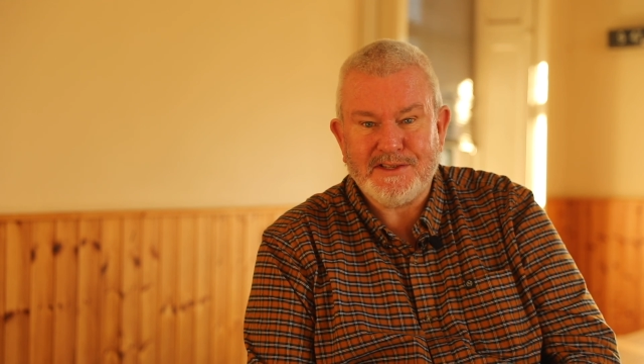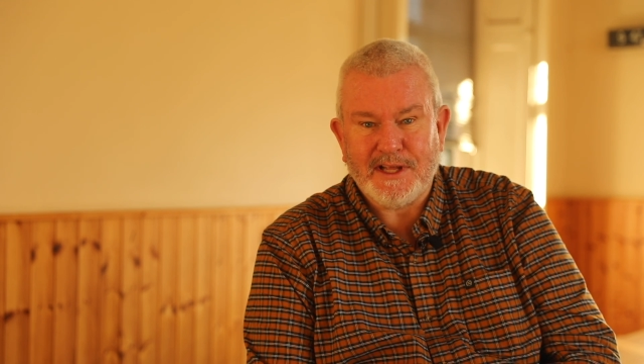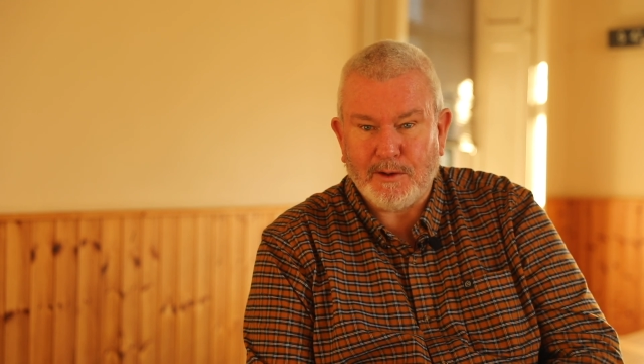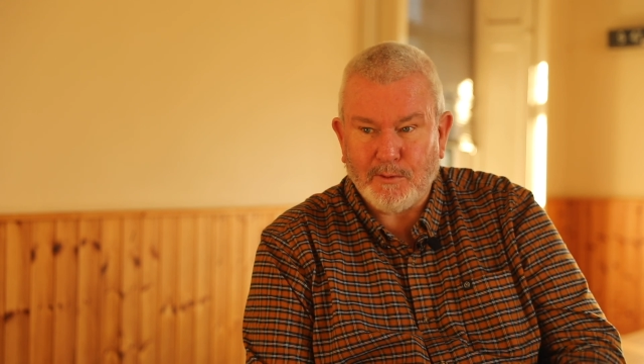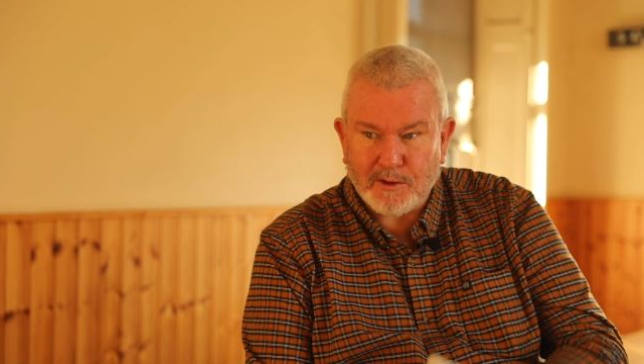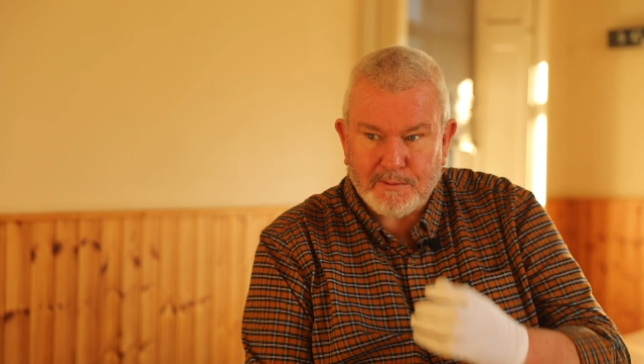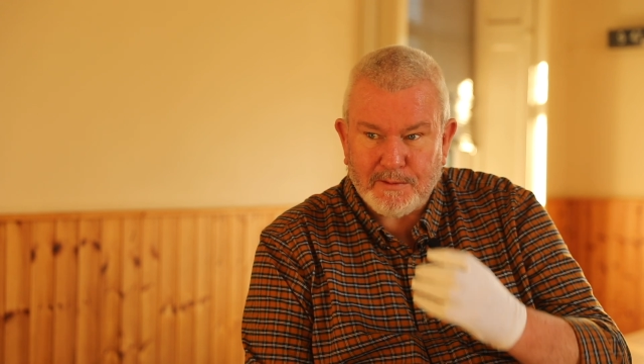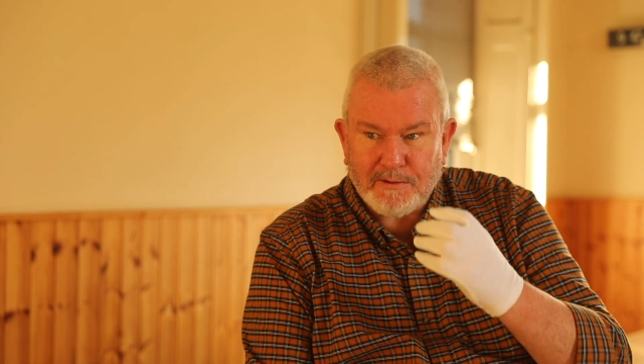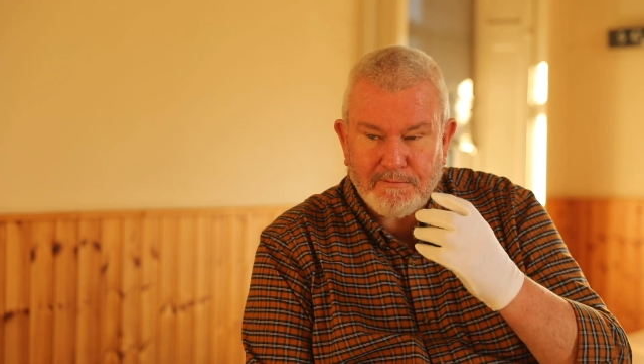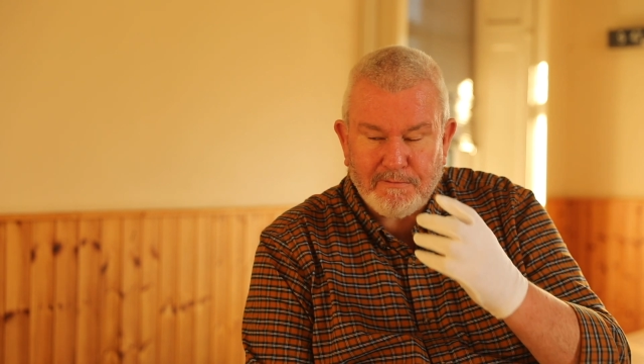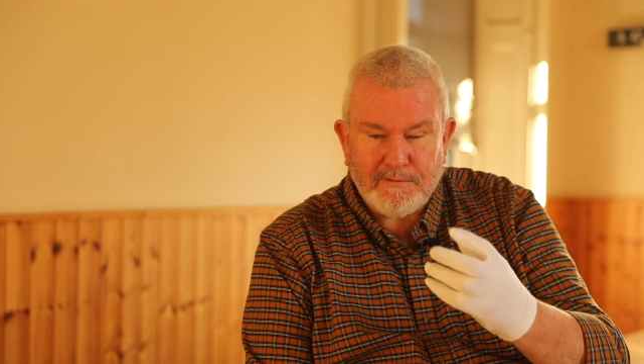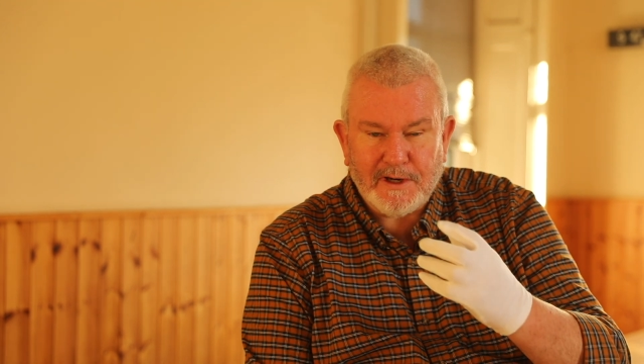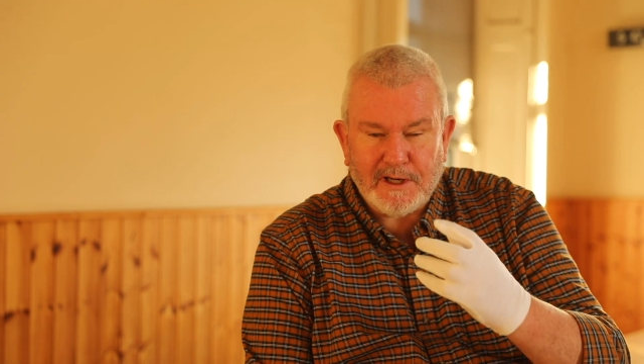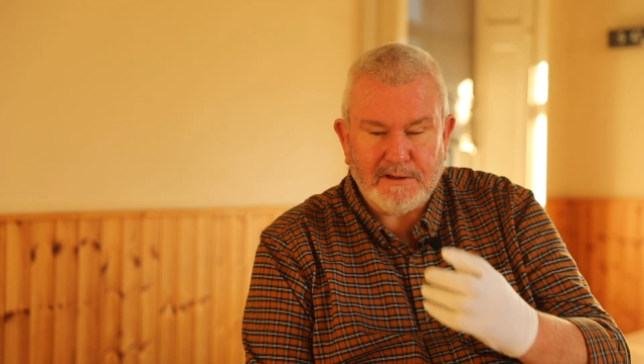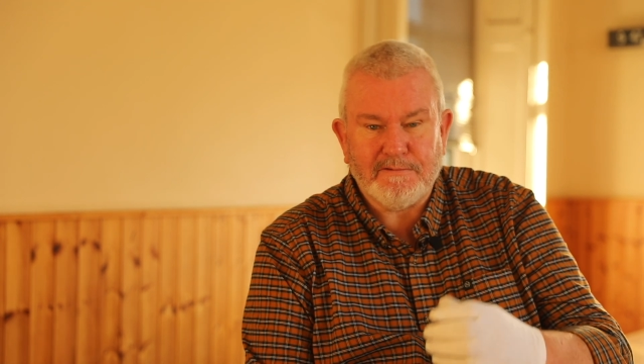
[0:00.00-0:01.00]
They would have been
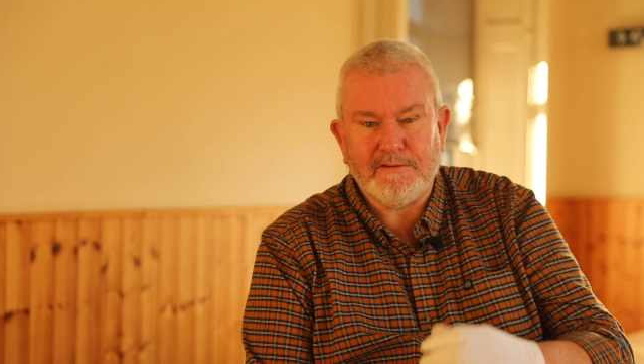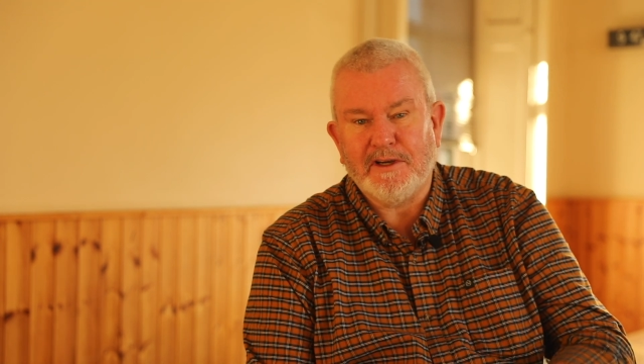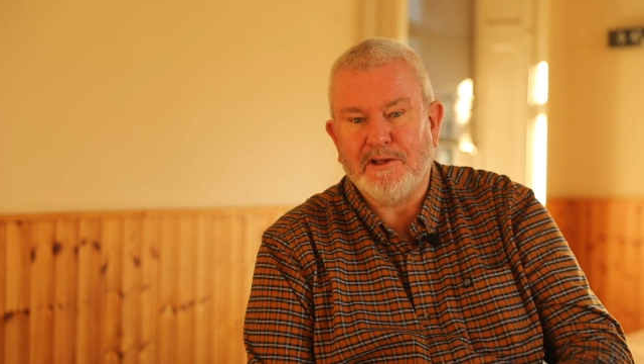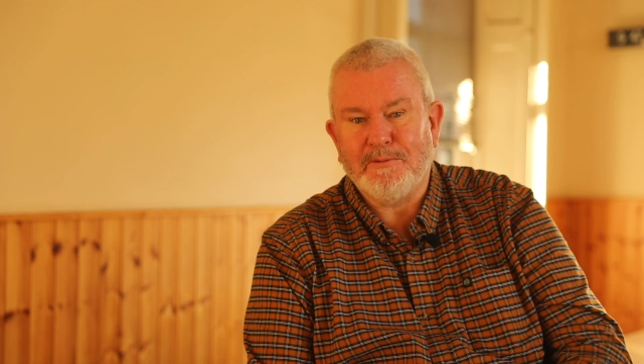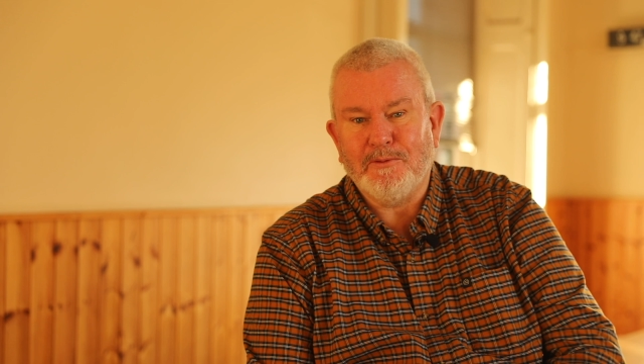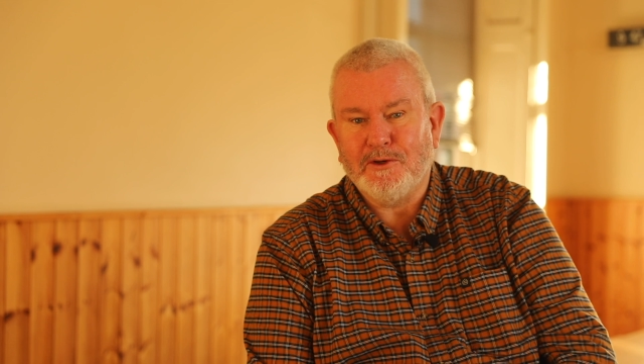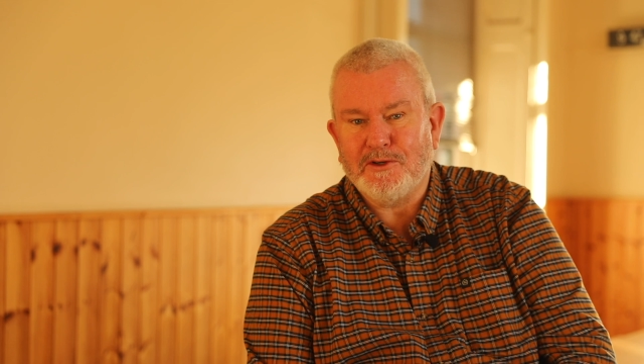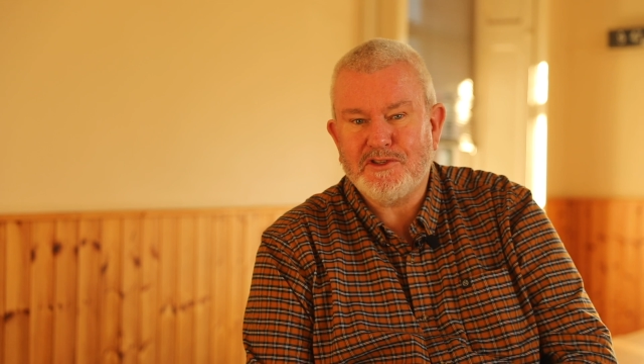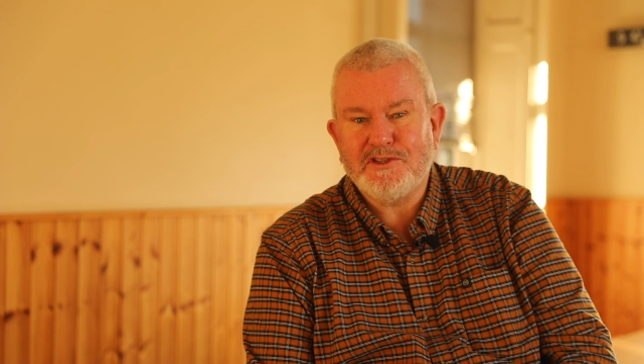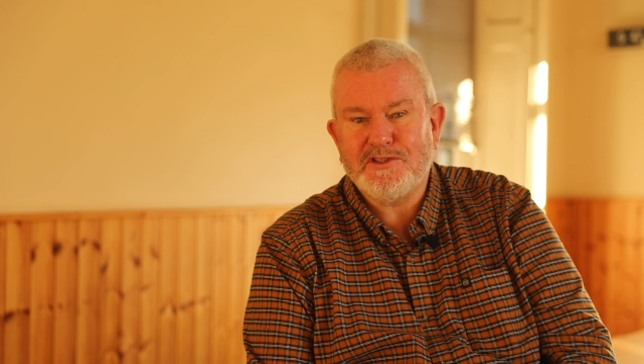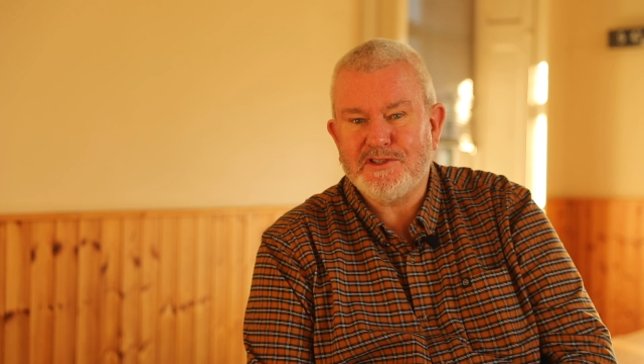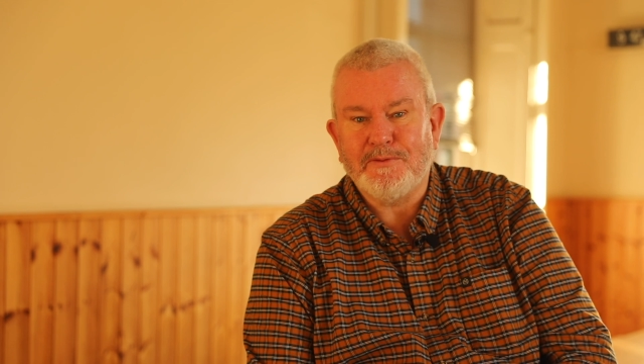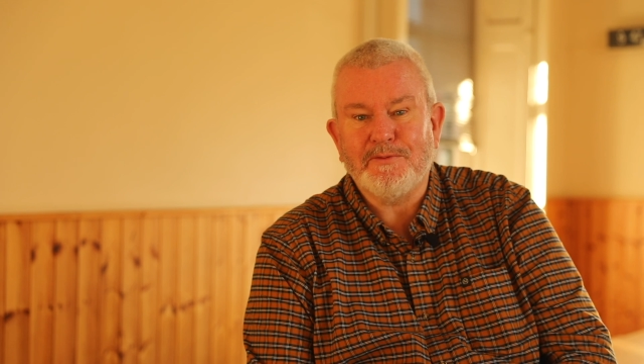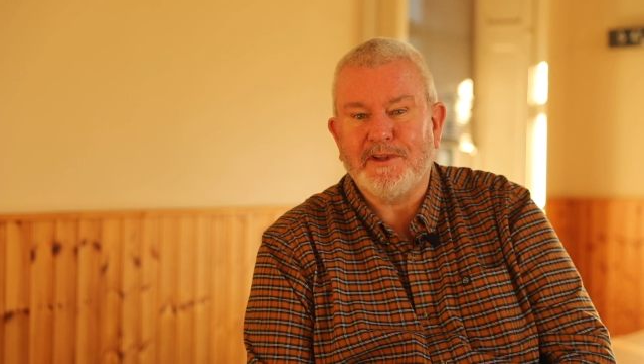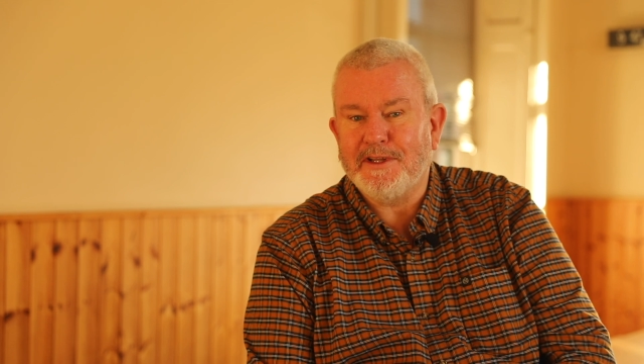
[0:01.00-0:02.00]
very, very much
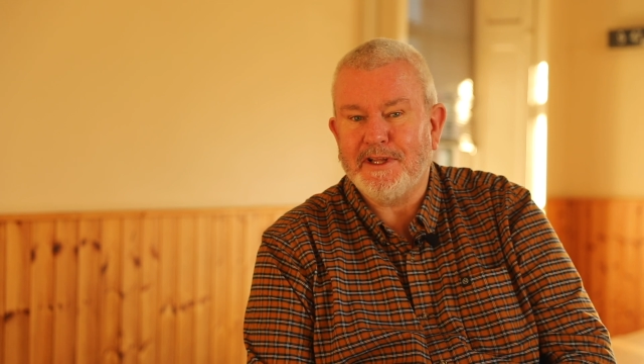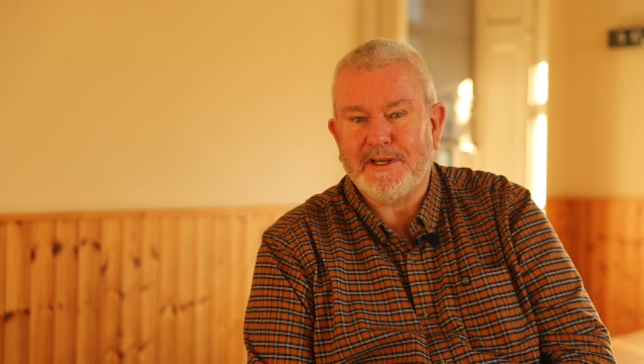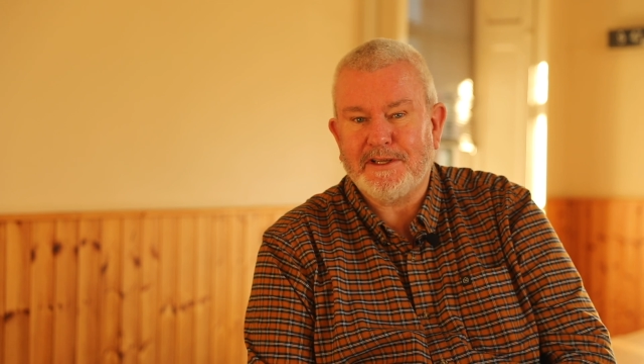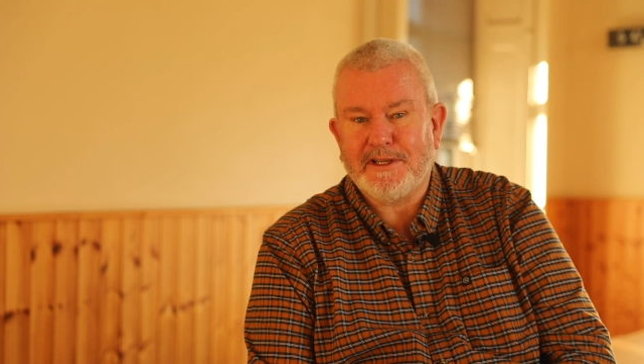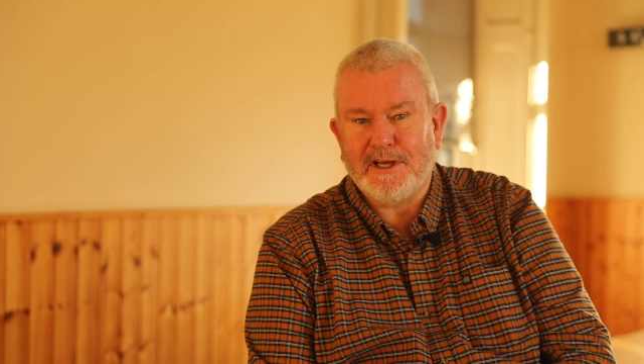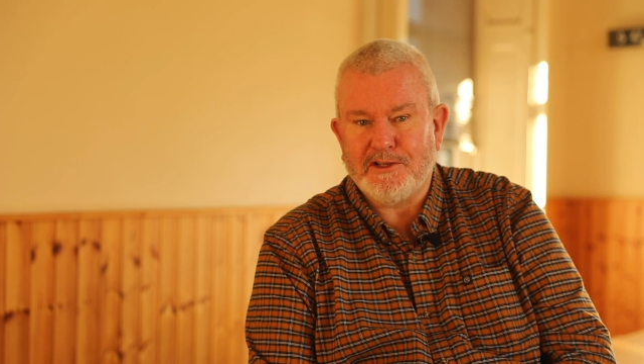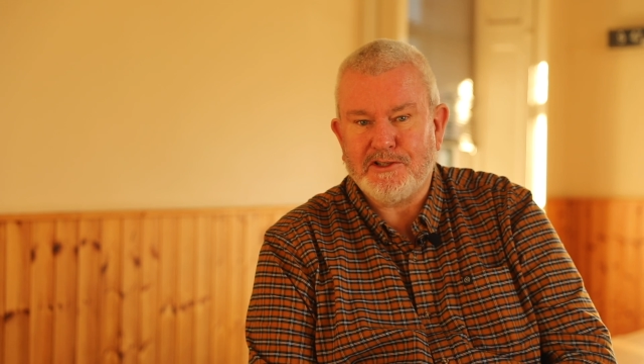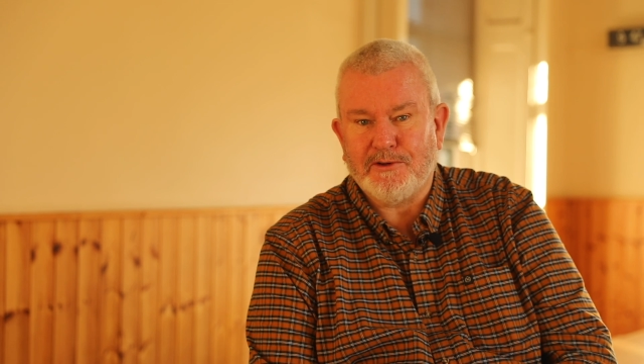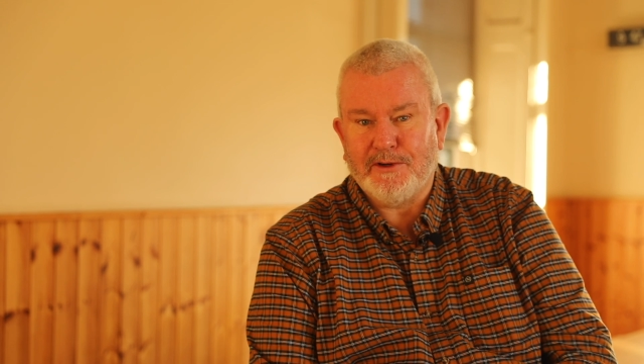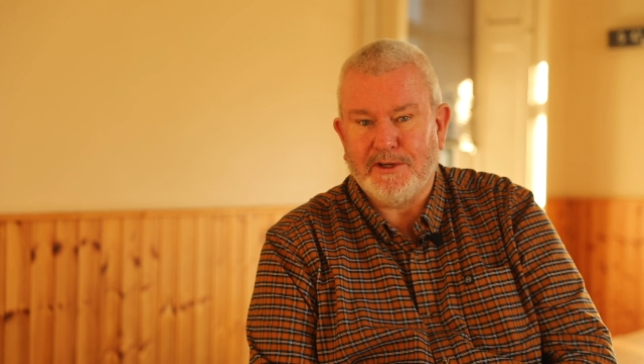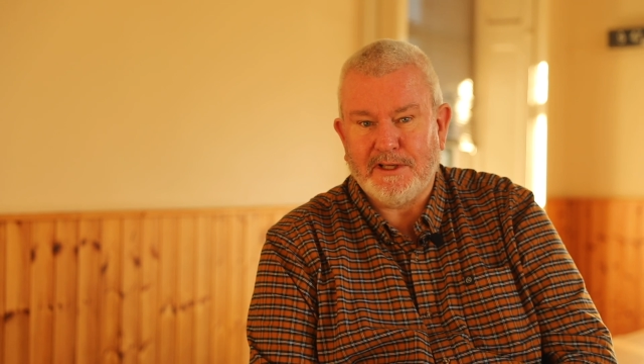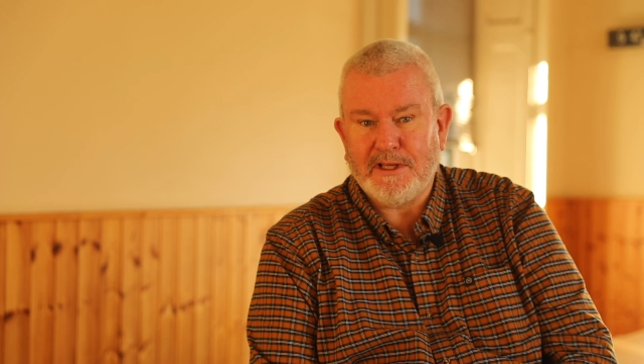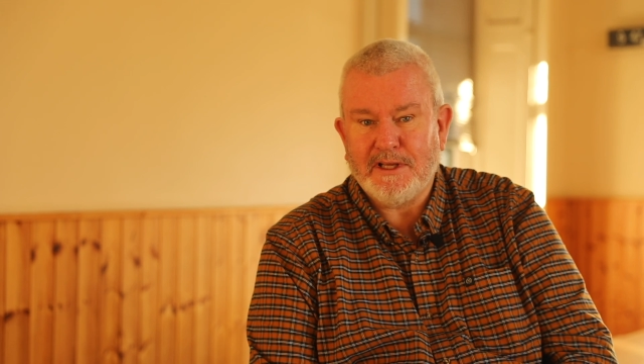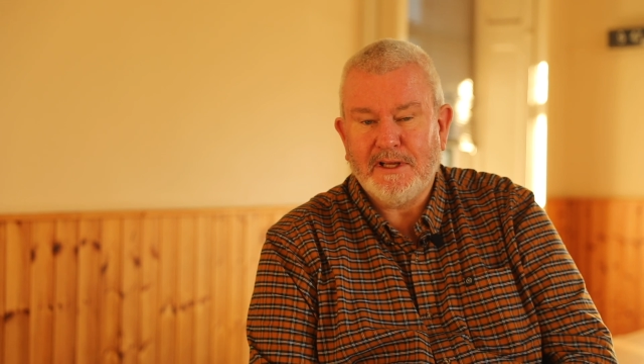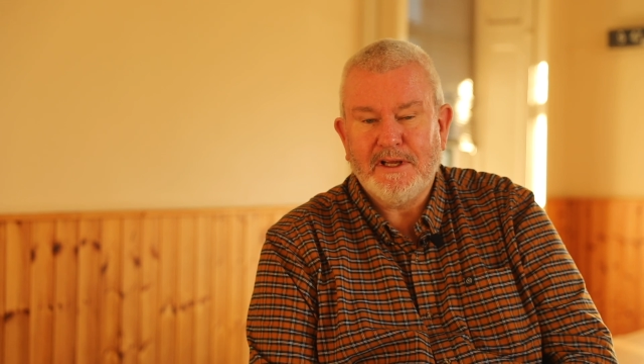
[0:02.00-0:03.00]
something that would catch your
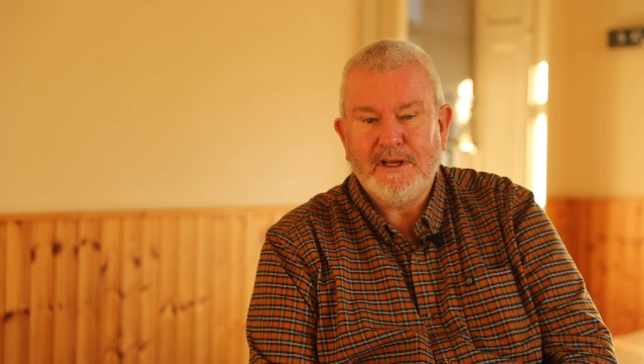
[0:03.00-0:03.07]
eye.